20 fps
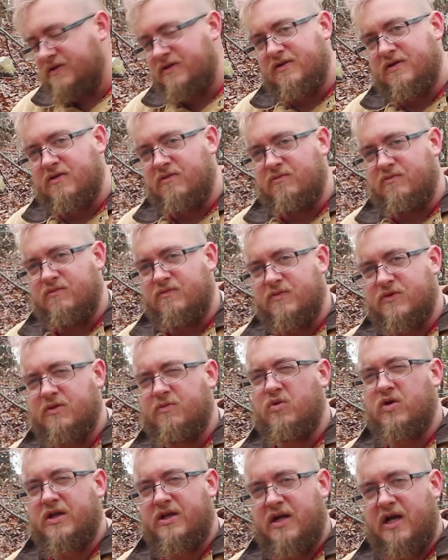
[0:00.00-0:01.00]
some
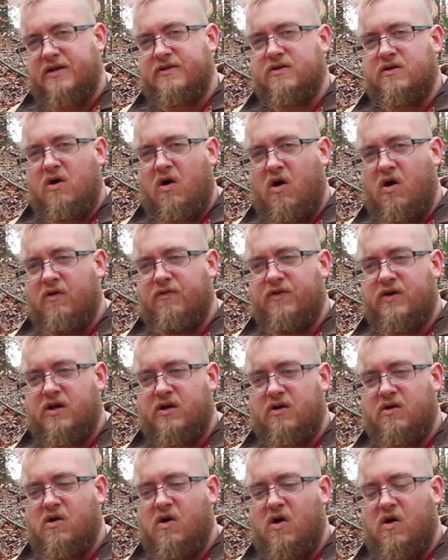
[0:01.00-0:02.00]
really nice
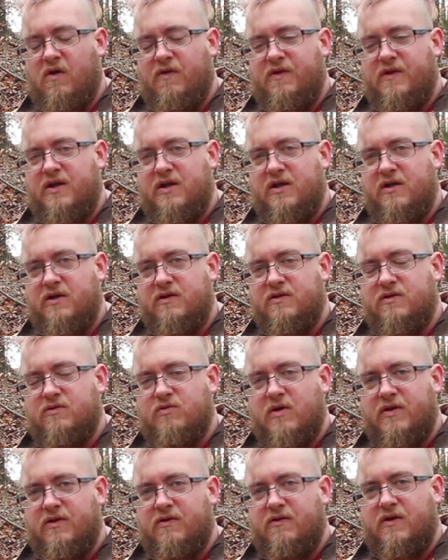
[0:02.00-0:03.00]
carving on these
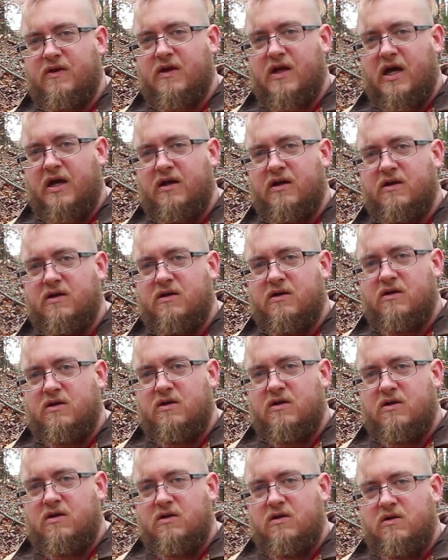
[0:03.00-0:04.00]
rather than like
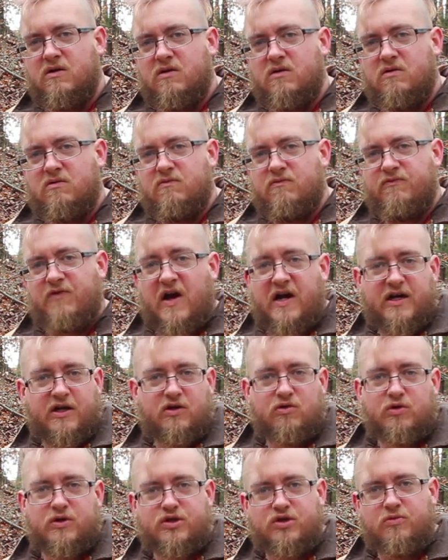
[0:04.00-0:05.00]
finding
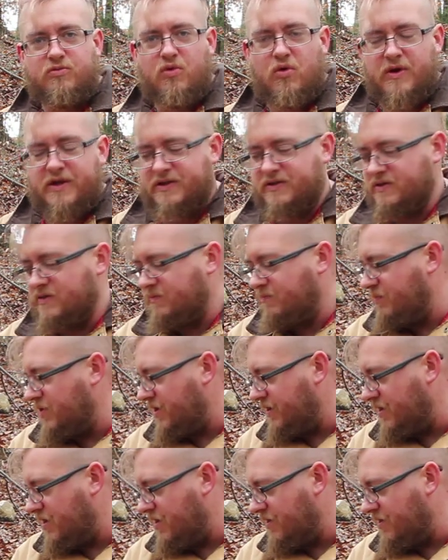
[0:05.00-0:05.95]
crystal points. But